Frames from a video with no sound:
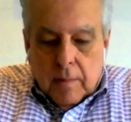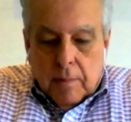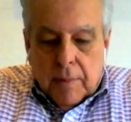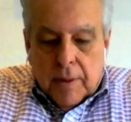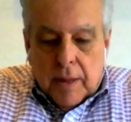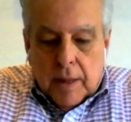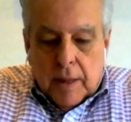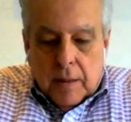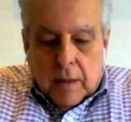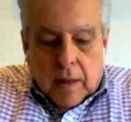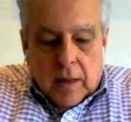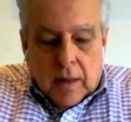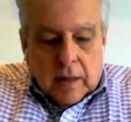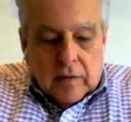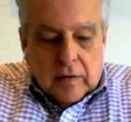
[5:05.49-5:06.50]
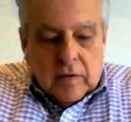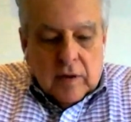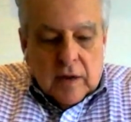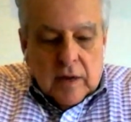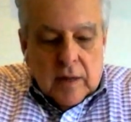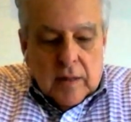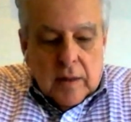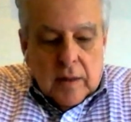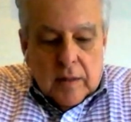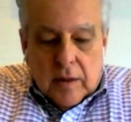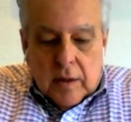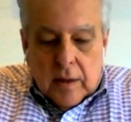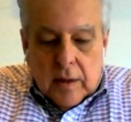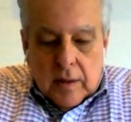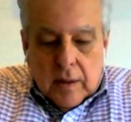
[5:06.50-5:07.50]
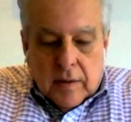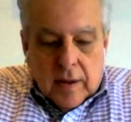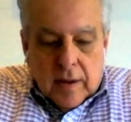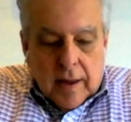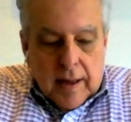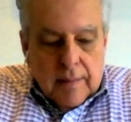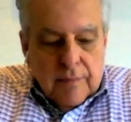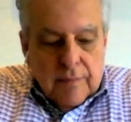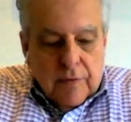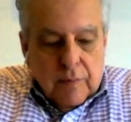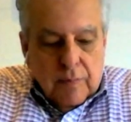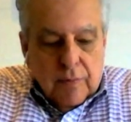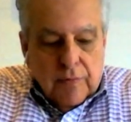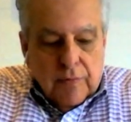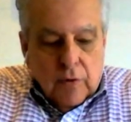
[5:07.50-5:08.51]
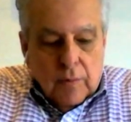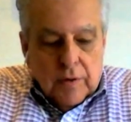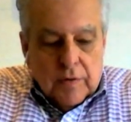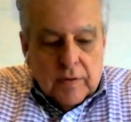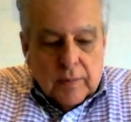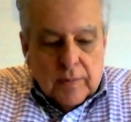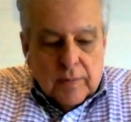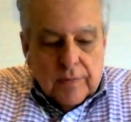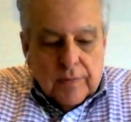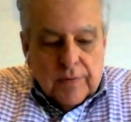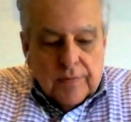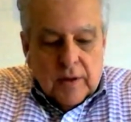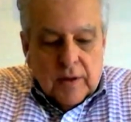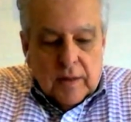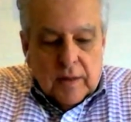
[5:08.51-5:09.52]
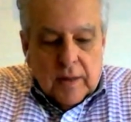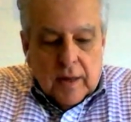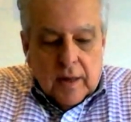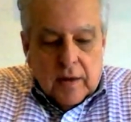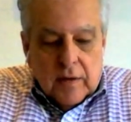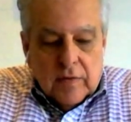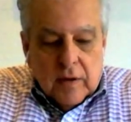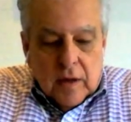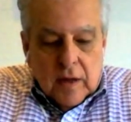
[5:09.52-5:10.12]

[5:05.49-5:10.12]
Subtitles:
B, extend the time for performance up to 15 days